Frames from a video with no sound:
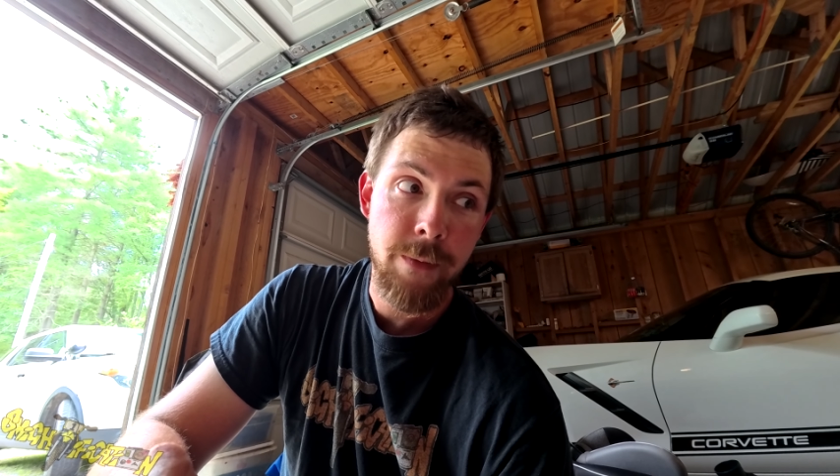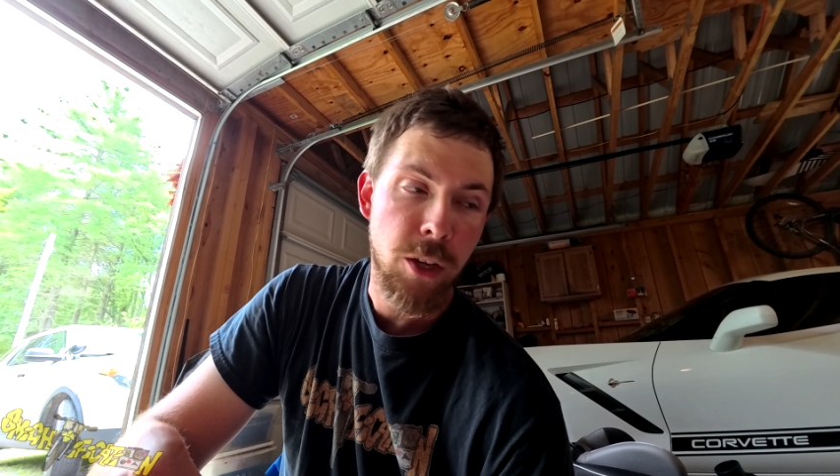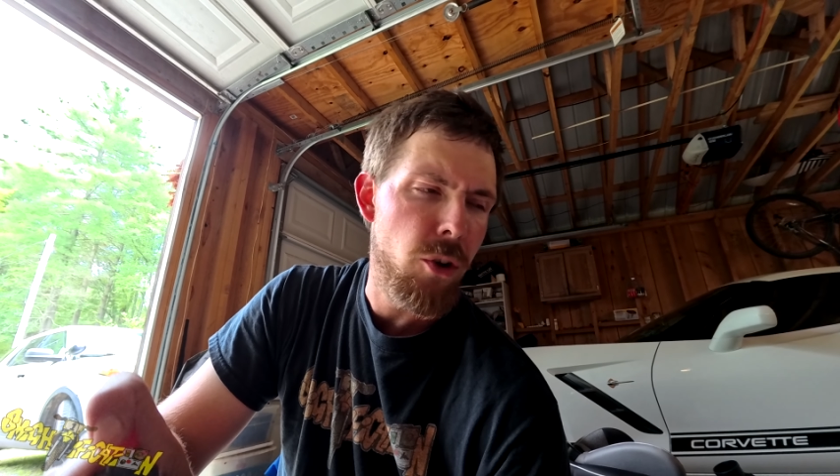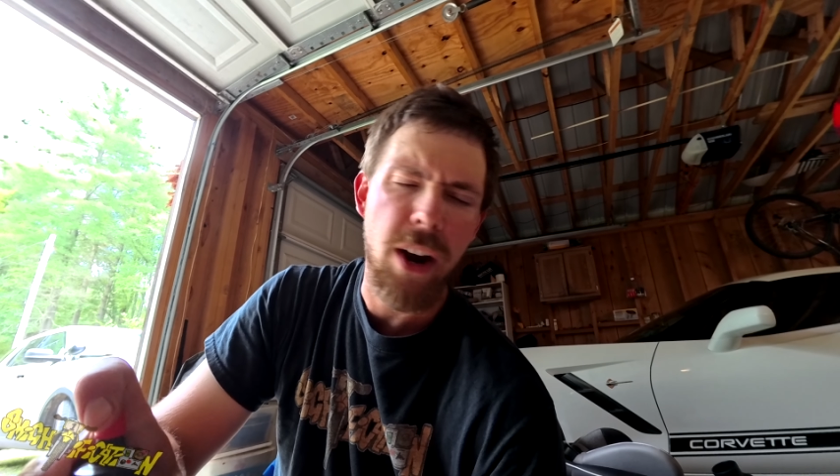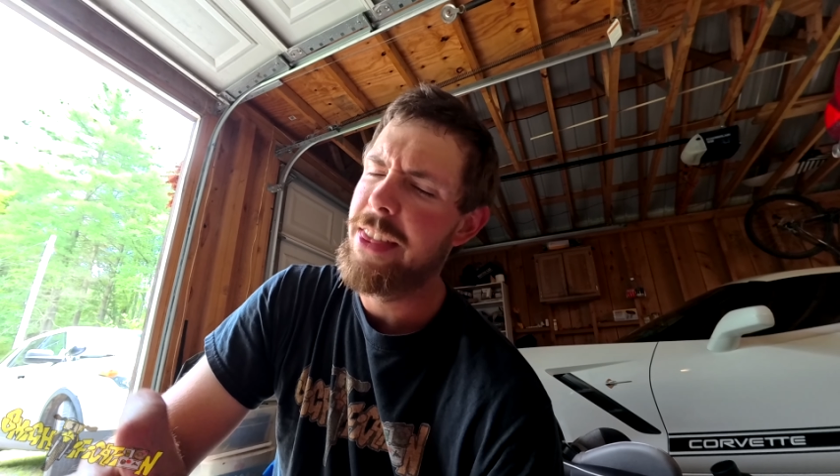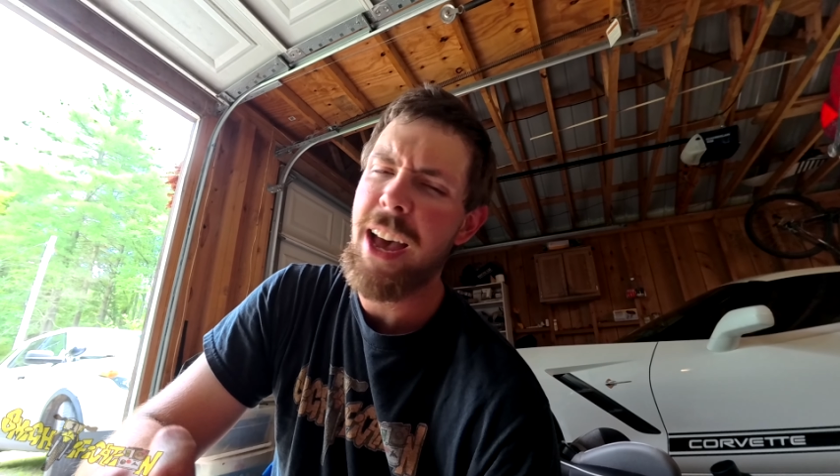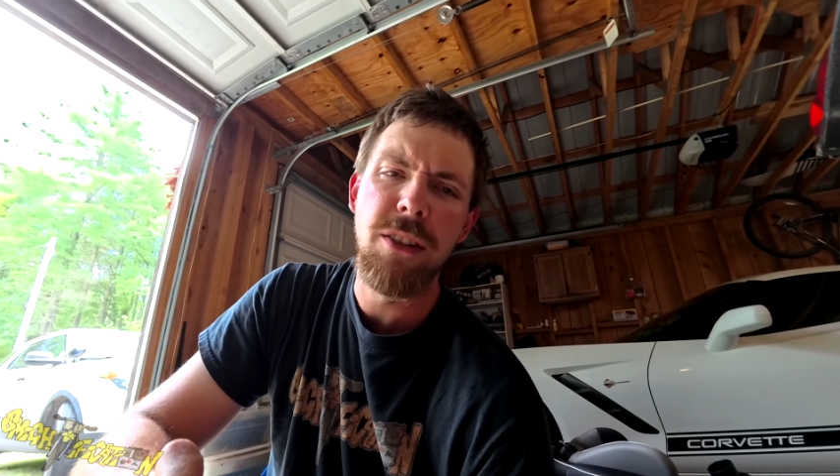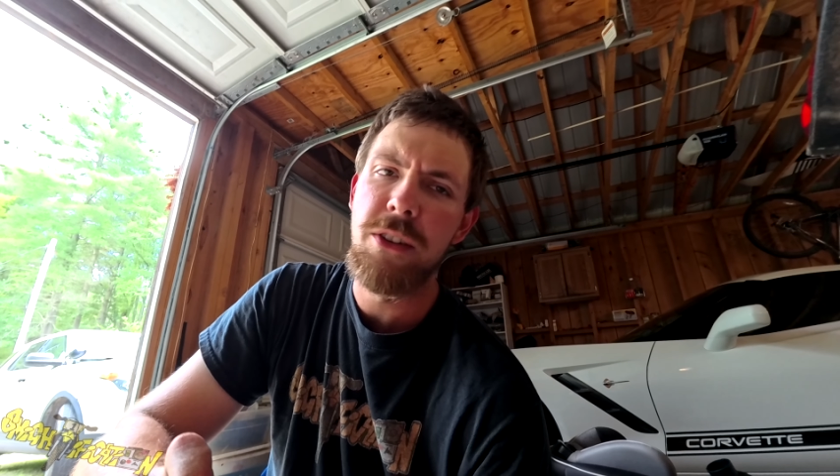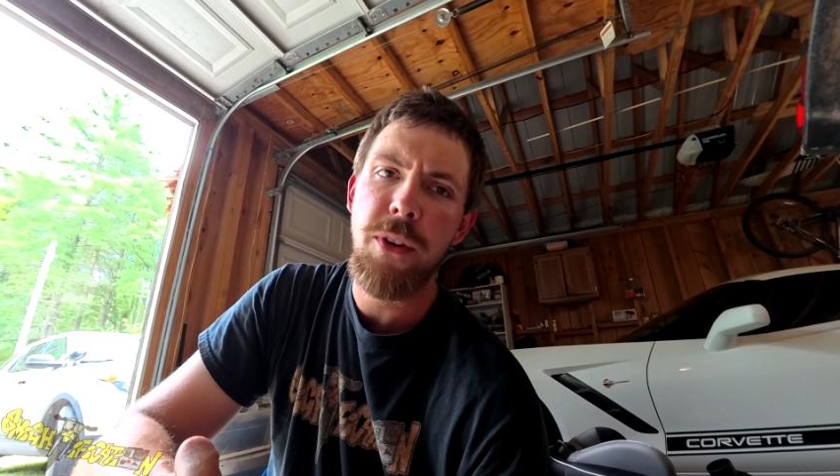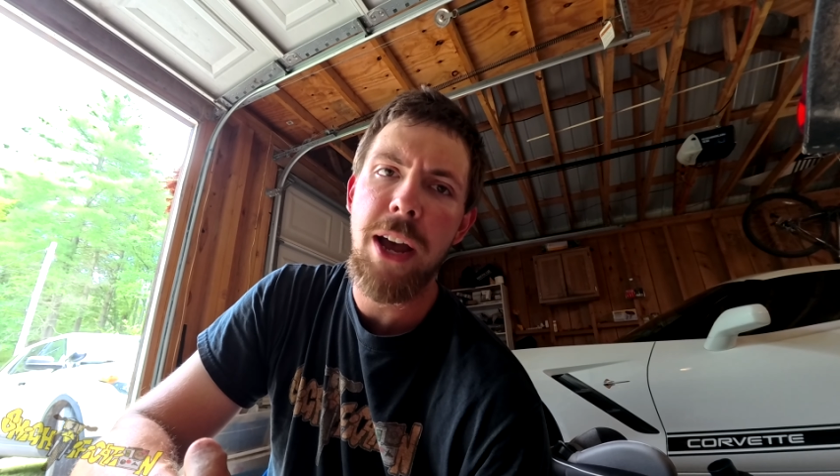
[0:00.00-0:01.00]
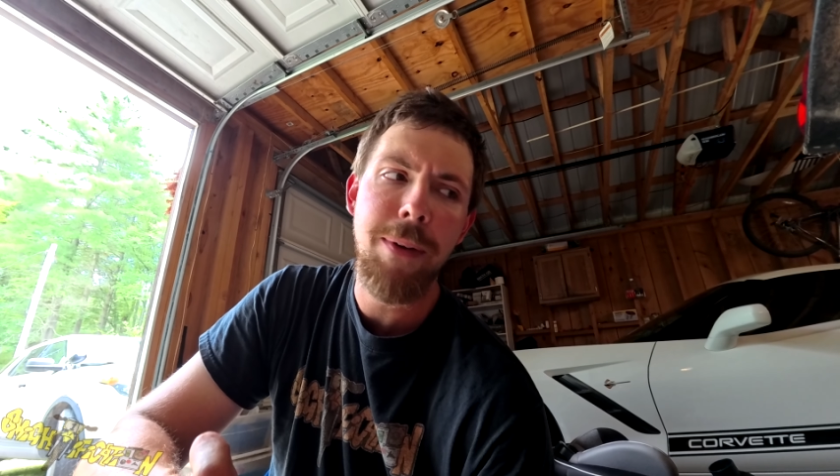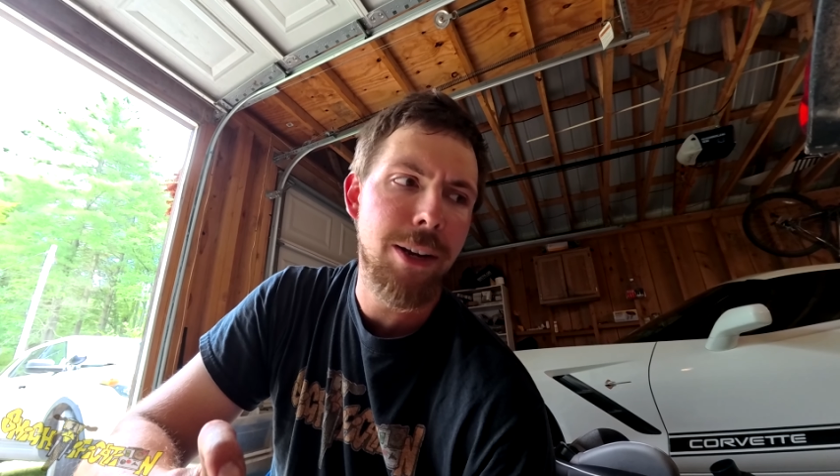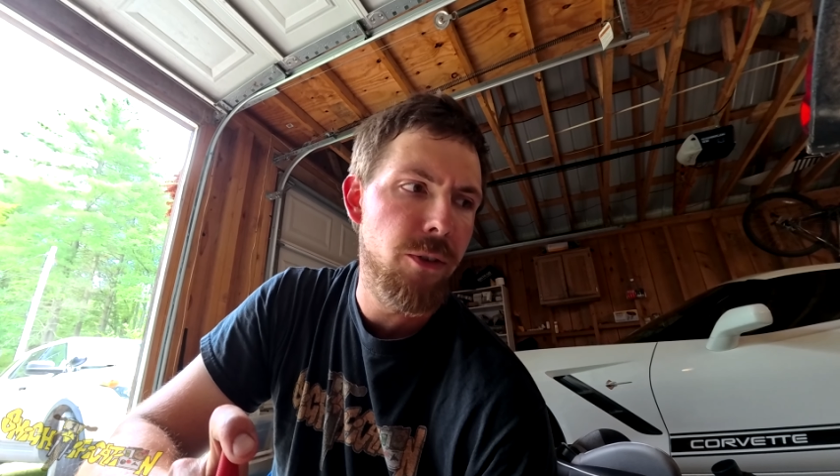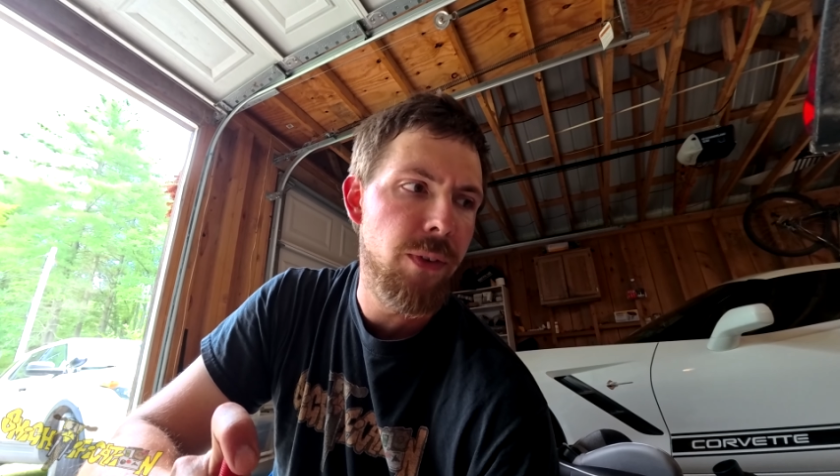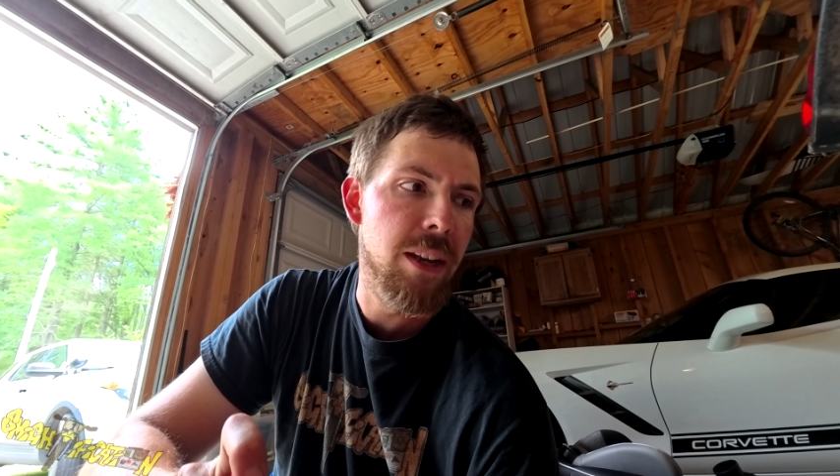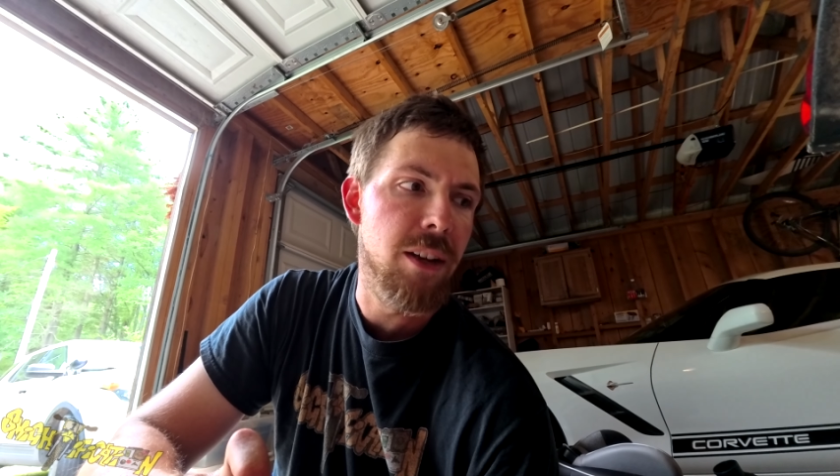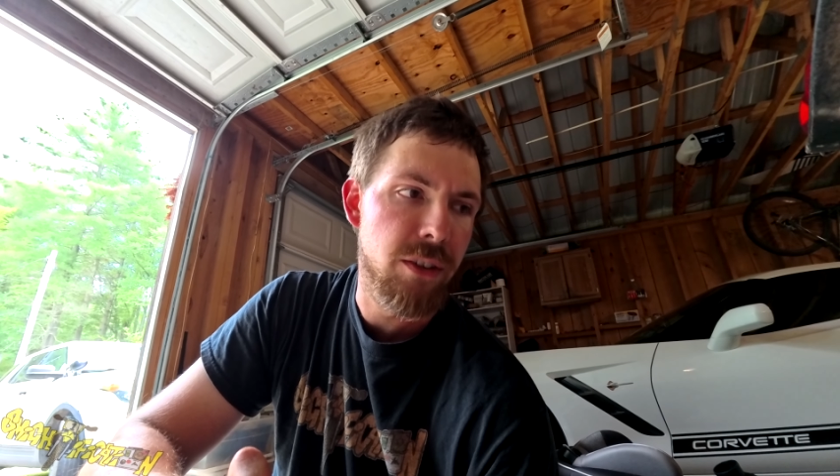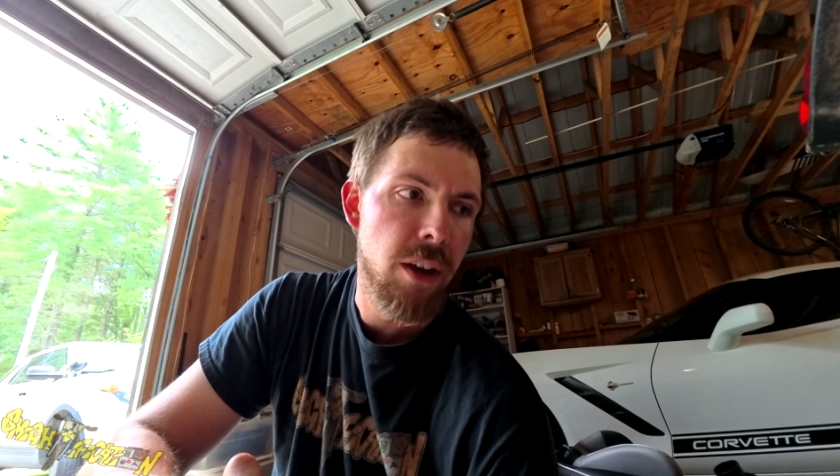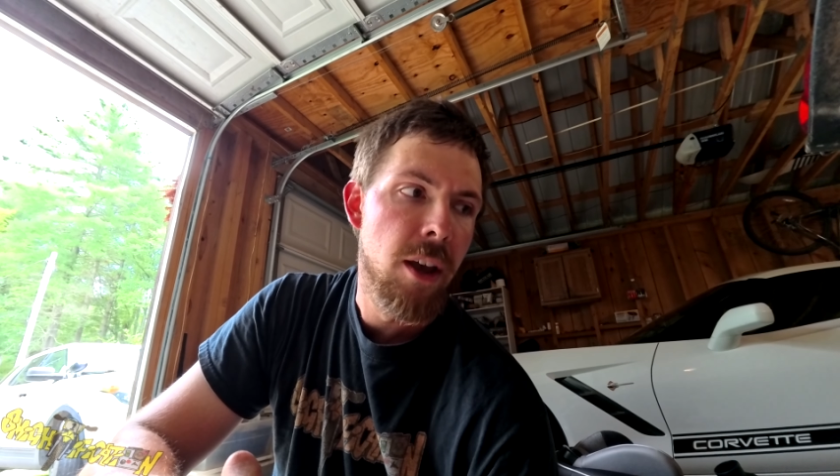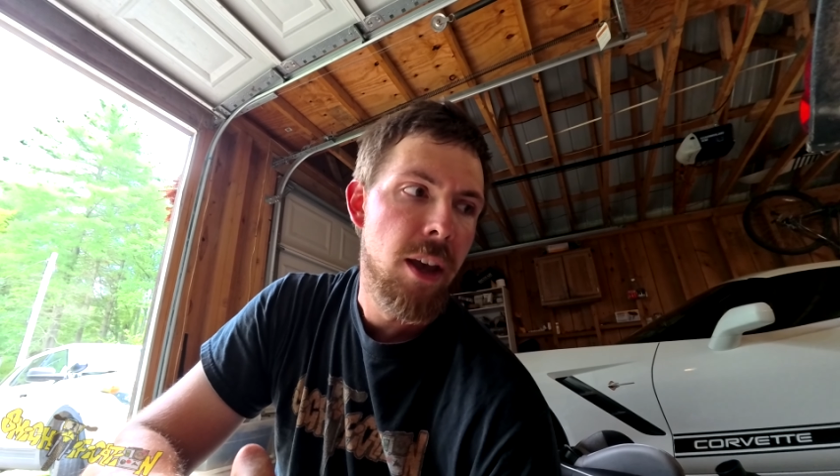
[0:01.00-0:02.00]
Sorry, 1,000 divided by 250